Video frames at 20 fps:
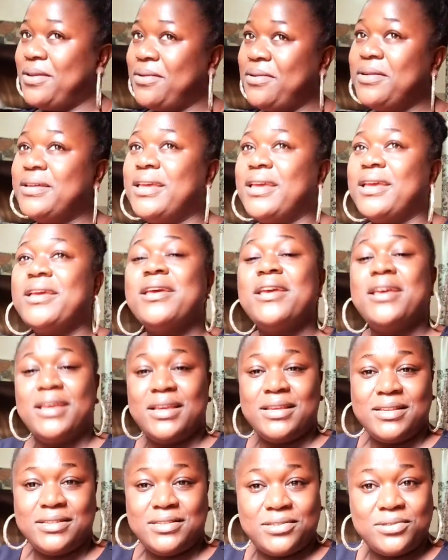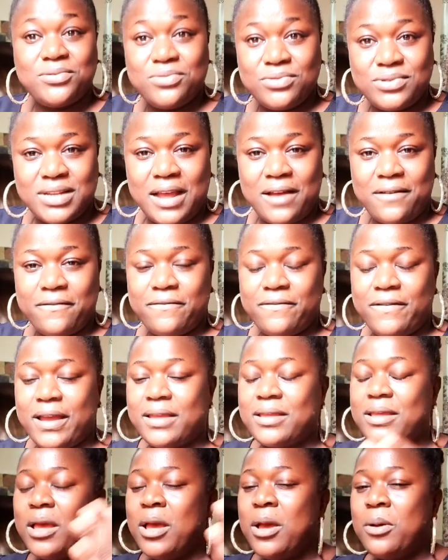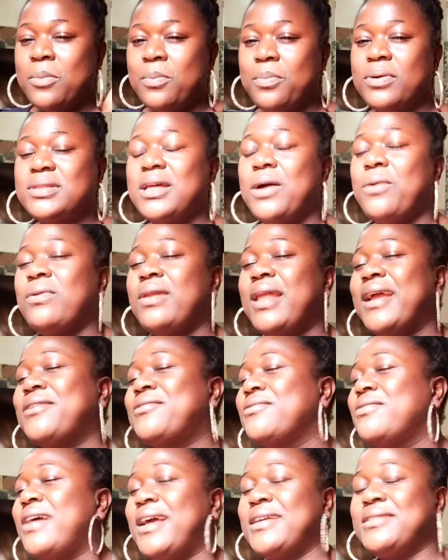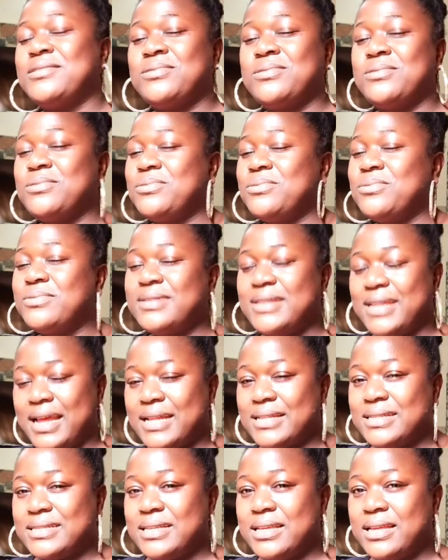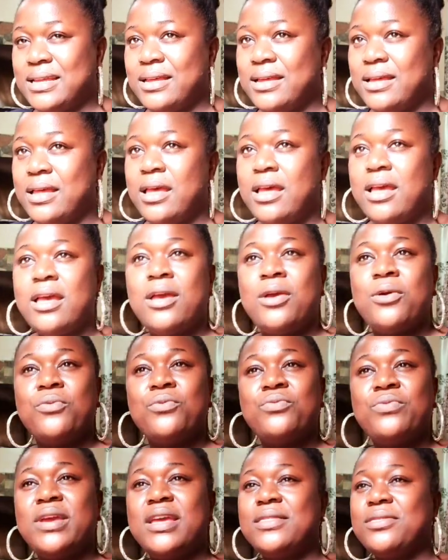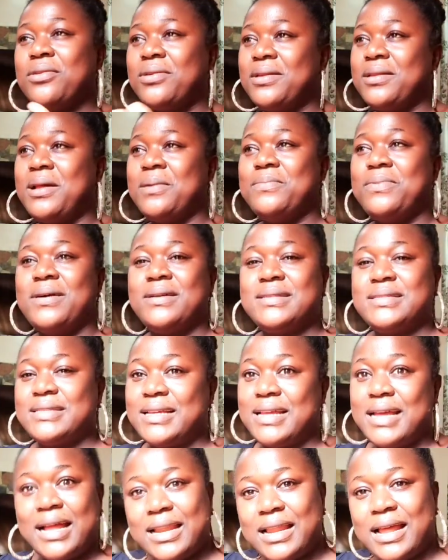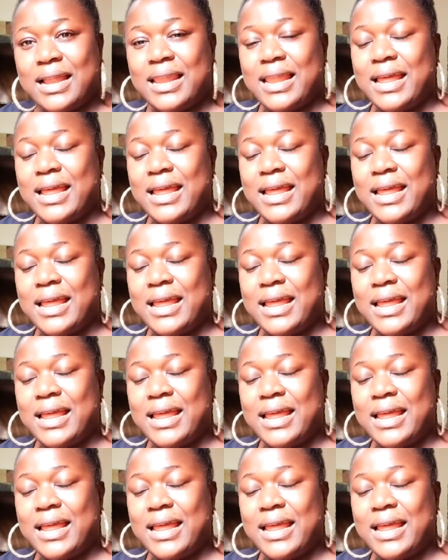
Okay, it's good and fine, but I would like you guys to know that we talking about Ghana,